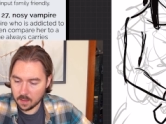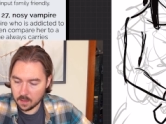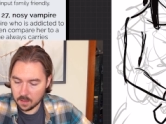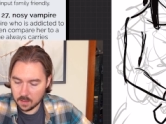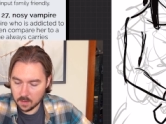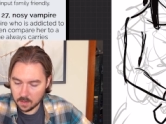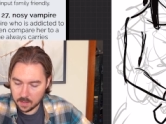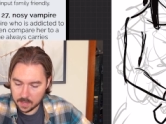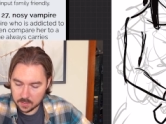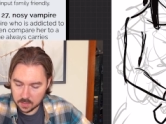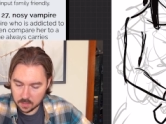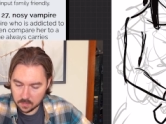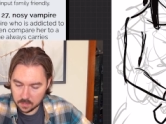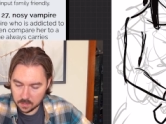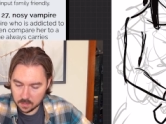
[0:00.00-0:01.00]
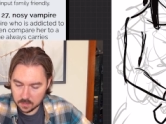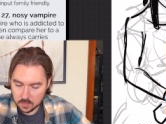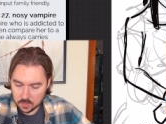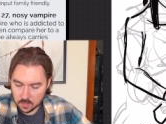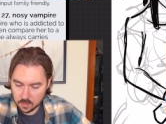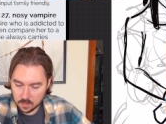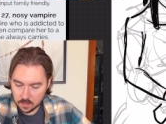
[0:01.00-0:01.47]
You know, I actually really
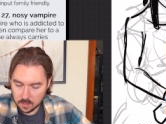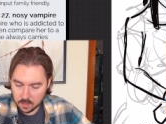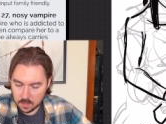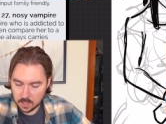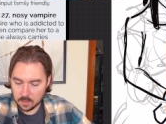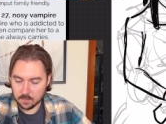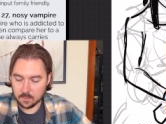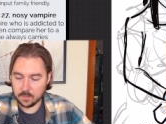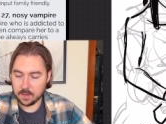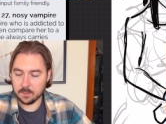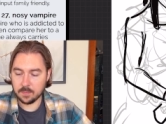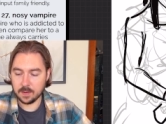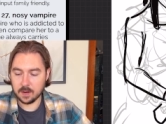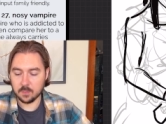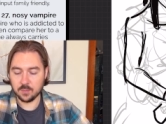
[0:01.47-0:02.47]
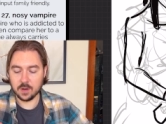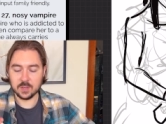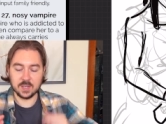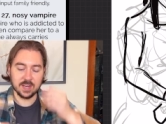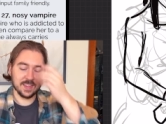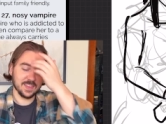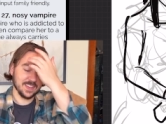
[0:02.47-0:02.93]
enjoy the idea of a vampire
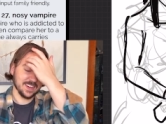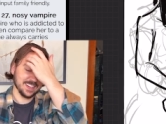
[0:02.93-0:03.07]
brushing their